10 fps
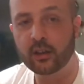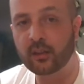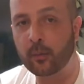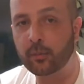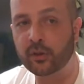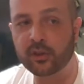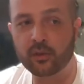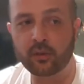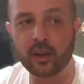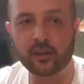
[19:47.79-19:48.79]
temperature
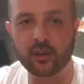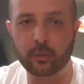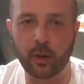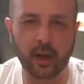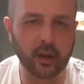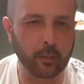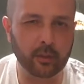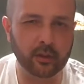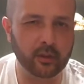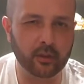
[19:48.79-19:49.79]
ranges by a
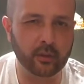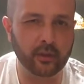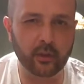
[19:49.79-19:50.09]
couple of degrees